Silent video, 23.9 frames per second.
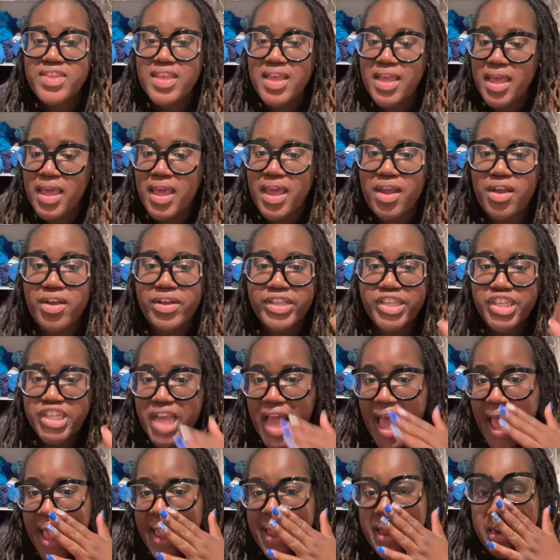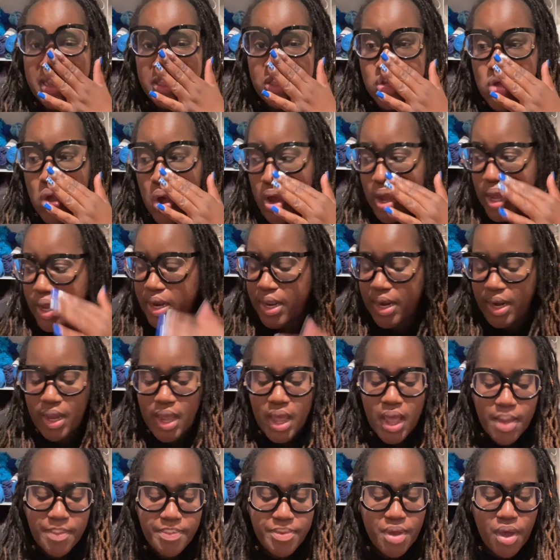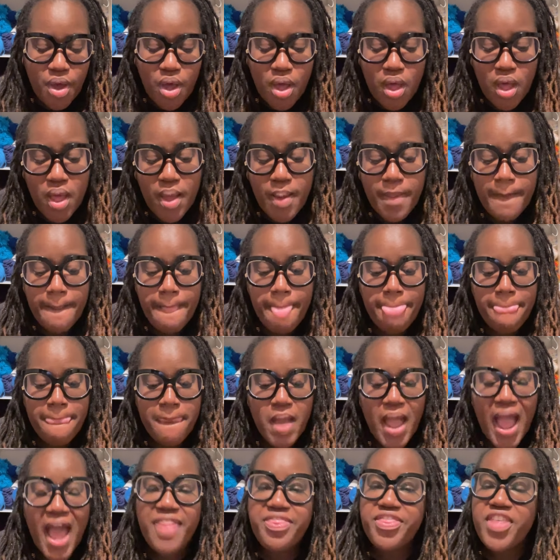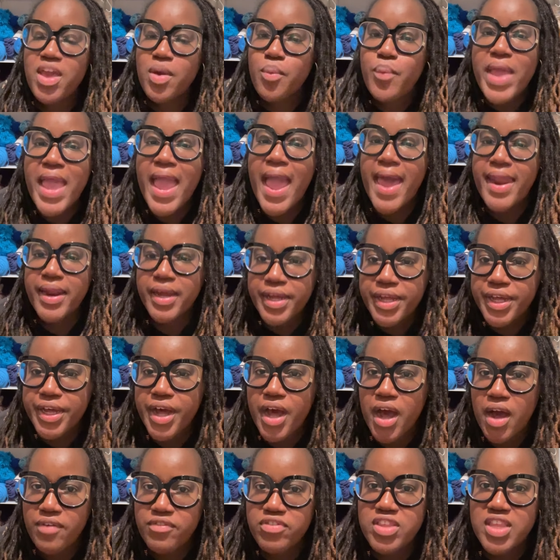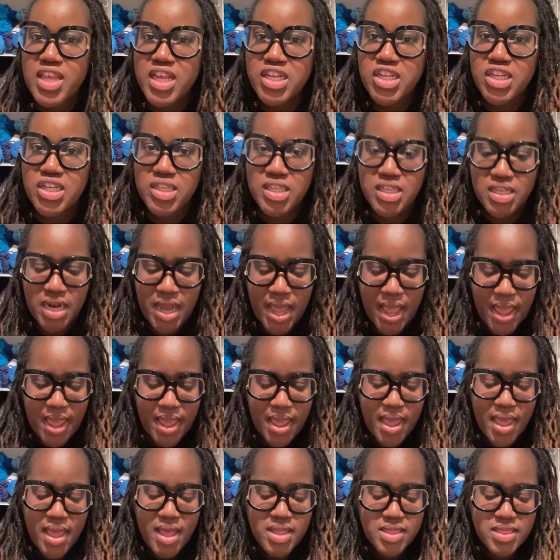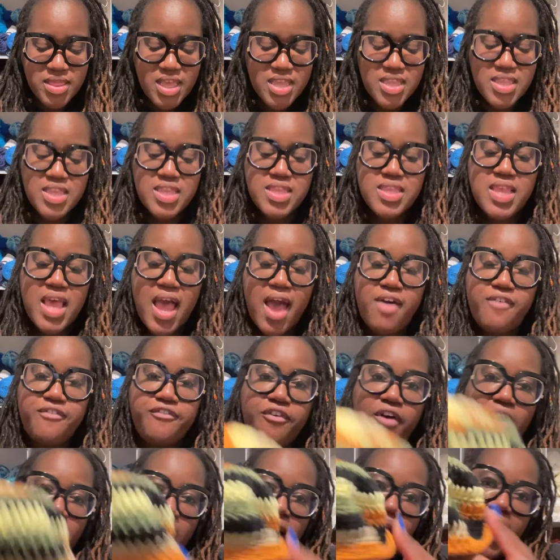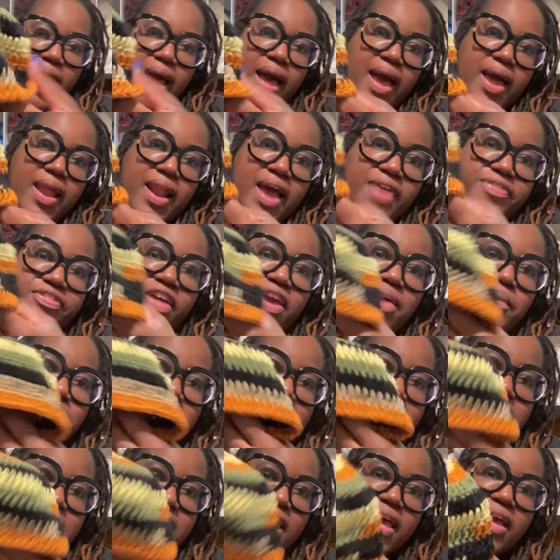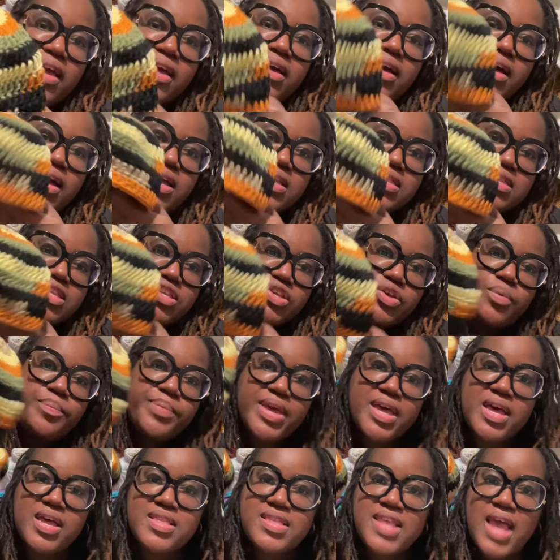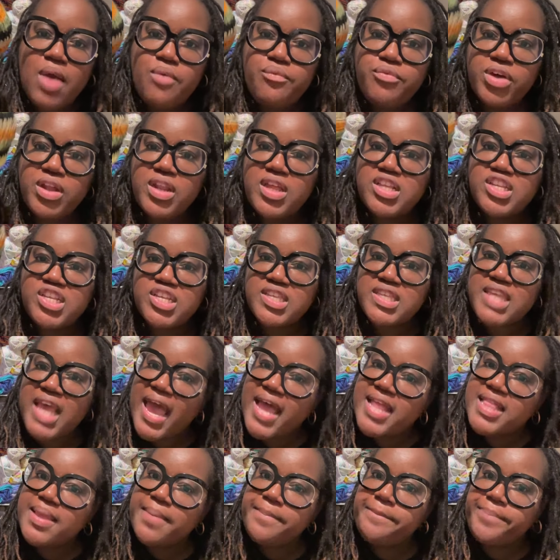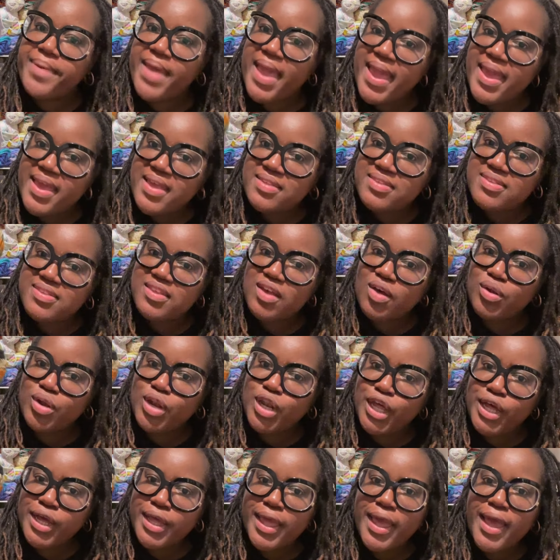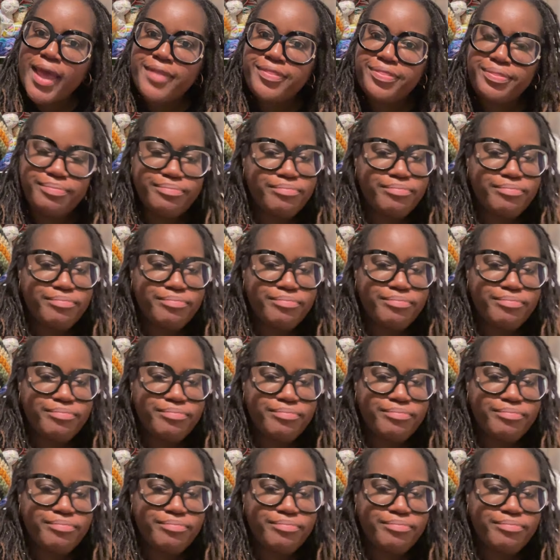sitting here and chatting and talking it up, y'all. I think we had a good conversation tonight. This is how far I got. I think we did good too because I really just had the base. So look at